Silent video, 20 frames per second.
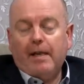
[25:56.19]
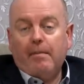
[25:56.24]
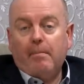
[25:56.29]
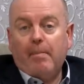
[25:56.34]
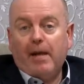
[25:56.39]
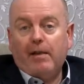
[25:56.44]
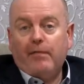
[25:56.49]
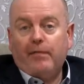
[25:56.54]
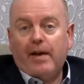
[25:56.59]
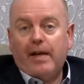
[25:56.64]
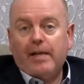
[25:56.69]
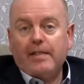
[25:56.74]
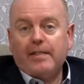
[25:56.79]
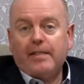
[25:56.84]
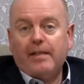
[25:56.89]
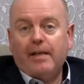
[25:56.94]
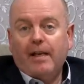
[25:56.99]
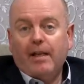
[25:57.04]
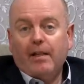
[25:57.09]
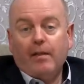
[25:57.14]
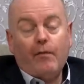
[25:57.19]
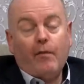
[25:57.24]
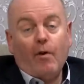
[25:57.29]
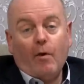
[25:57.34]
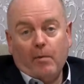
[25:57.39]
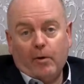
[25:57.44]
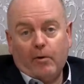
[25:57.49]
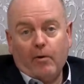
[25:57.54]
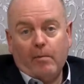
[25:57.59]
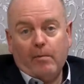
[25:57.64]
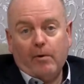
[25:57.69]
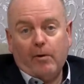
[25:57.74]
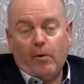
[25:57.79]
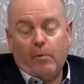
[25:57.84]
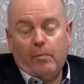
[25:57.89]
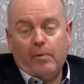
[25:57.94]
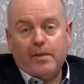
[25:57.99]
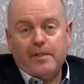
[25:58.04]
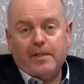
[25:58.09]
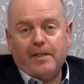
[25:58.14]
in Belfast, the former Crumlin
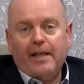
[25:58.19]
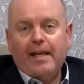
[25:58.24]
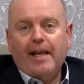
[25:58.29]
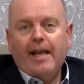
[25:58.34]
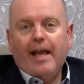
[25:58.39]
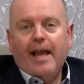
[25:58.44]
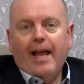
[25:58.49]
Road Prison.